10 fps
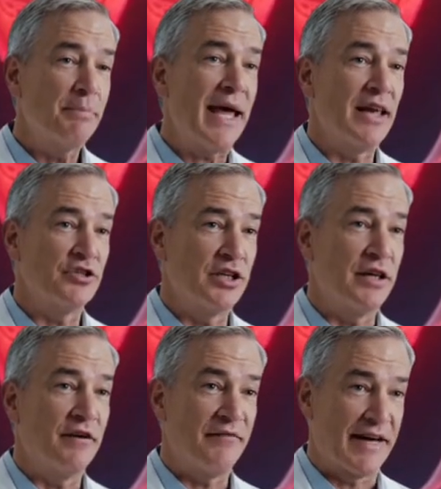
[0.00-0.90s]
tissue,
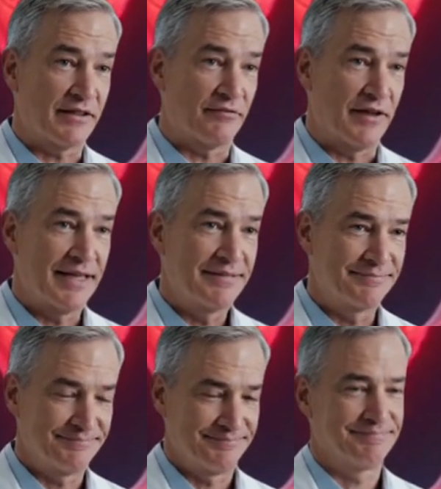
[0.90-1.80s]
and
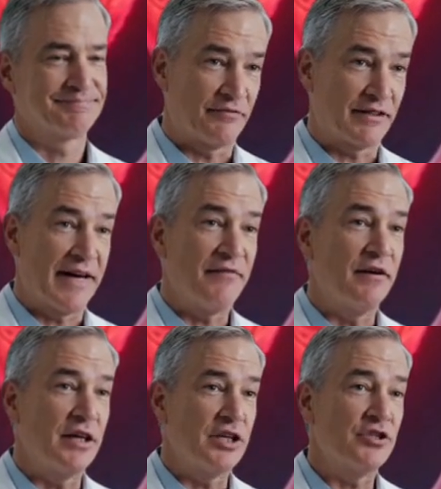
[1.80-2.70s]
restoring balance to the
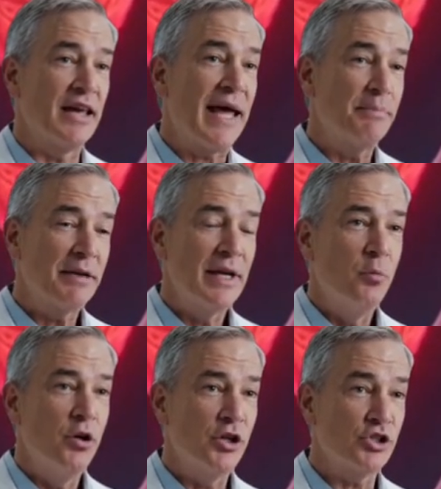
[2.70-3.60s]
most delicate
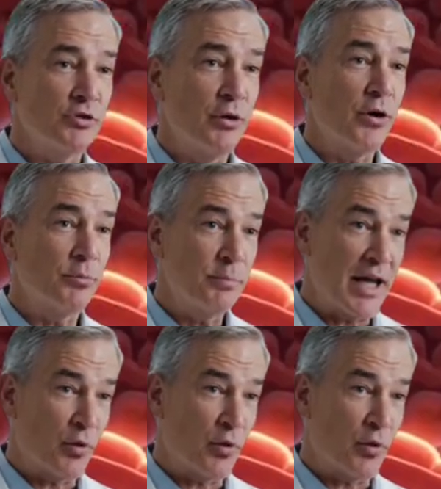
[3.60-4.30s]
areas of body,